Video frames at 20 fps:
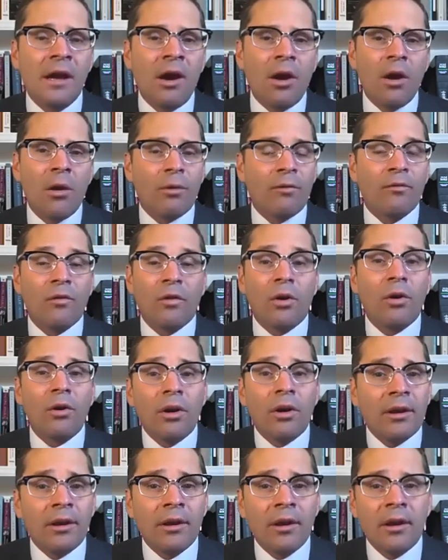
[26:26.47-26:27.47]
or for
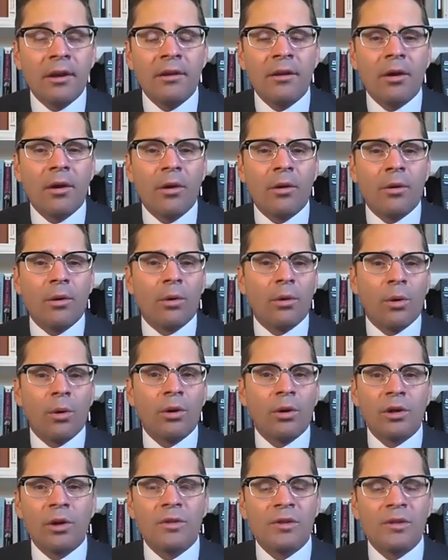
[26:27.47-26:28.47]
Hurricane
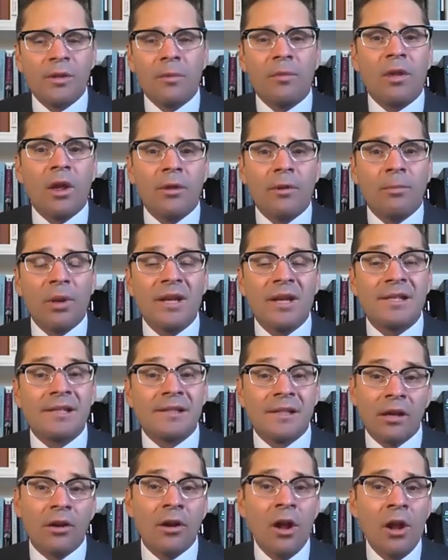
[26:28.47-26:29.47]
or some of the other places
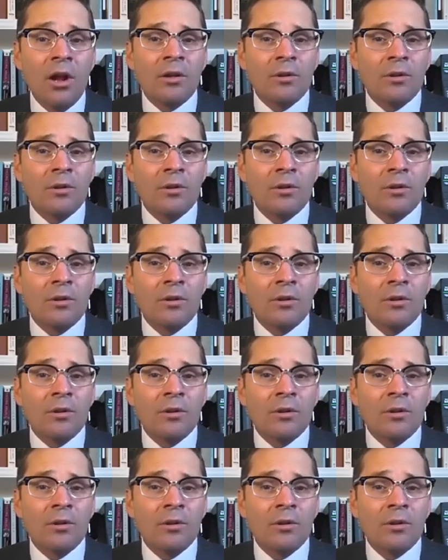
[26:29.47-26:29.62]
that are